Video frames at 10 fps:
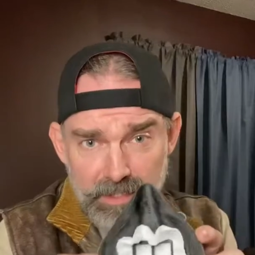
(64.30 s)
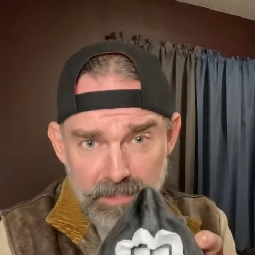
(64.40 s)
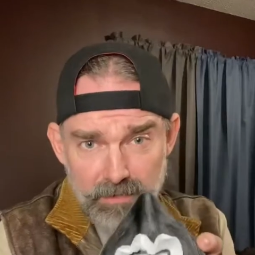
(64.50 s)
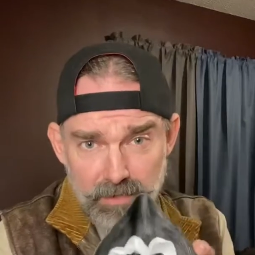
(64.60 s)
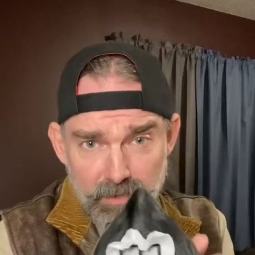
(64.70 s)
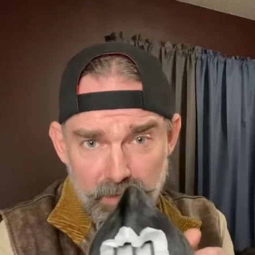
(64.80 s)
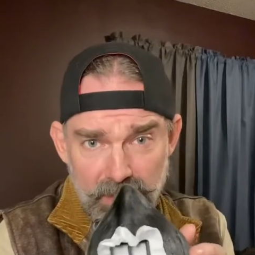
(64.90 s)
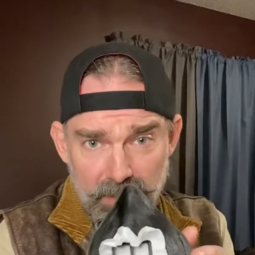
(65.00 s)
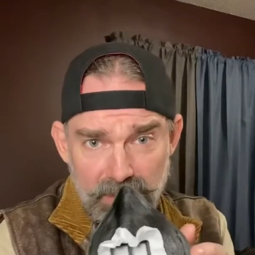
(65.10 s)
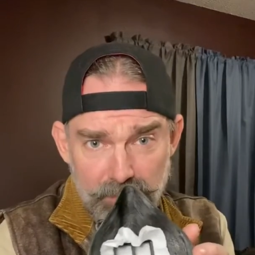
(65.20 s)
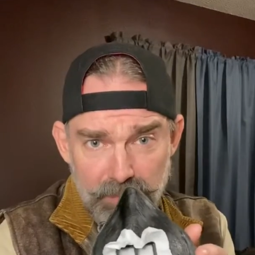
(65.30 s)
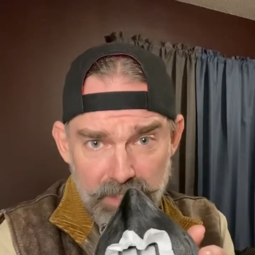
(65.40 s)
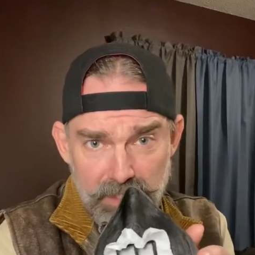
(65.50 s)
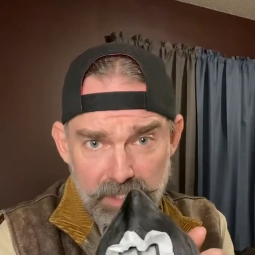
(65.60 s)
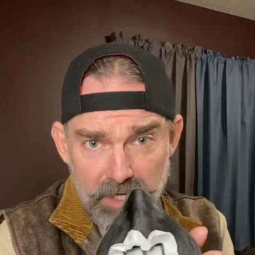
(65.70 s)
here's our teepee
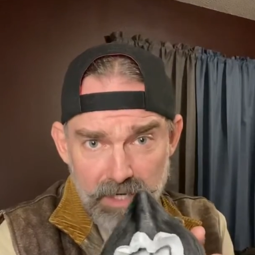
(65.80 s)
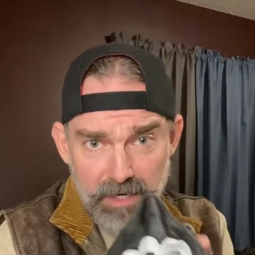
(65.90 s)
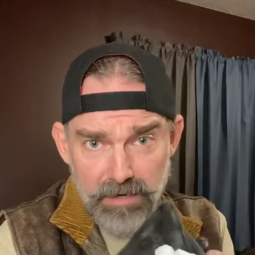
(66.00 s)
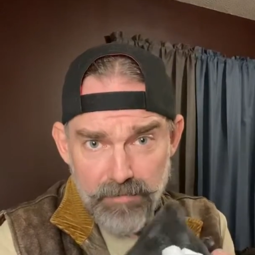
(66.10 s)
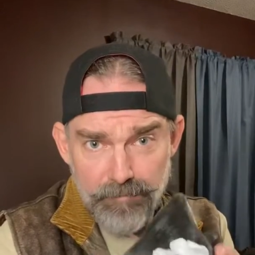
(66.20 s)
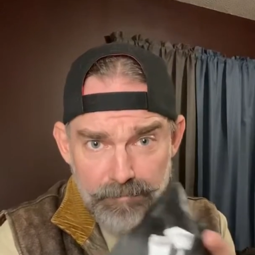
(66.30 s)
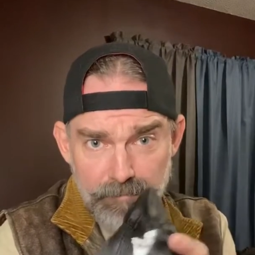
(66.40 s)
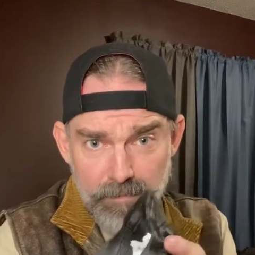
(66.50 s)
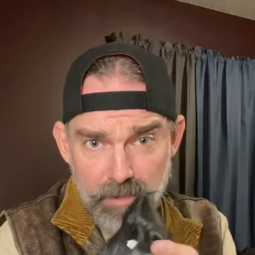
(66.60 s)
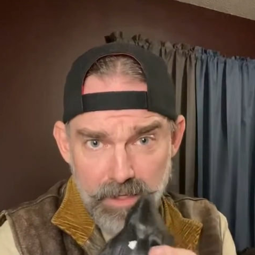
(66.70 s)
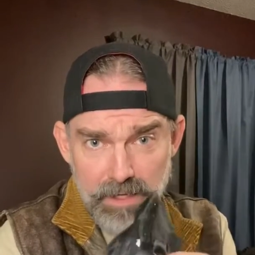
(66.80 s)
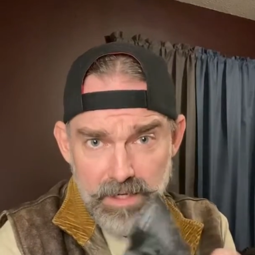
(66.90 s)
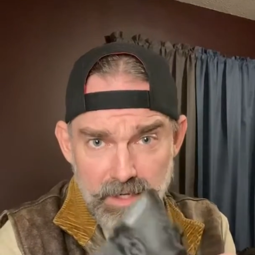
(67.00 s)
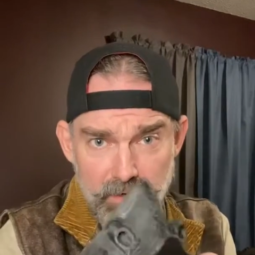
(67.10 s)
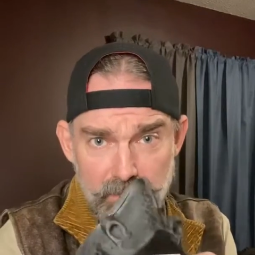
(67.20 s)
inside here,
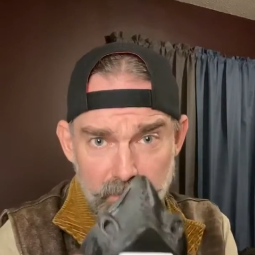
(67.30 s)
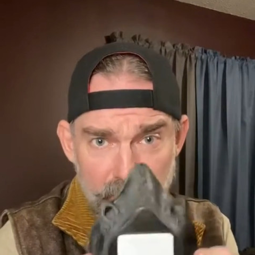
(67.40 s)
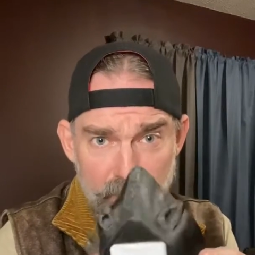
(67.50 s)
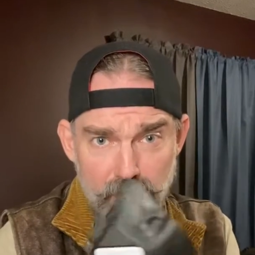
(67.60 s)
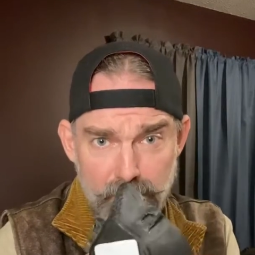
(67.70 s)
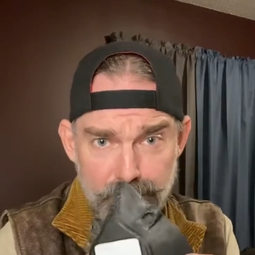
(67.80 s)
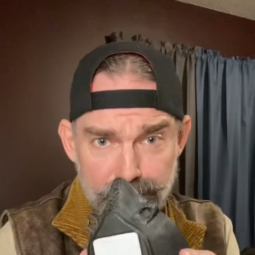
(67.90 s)
and here's the front.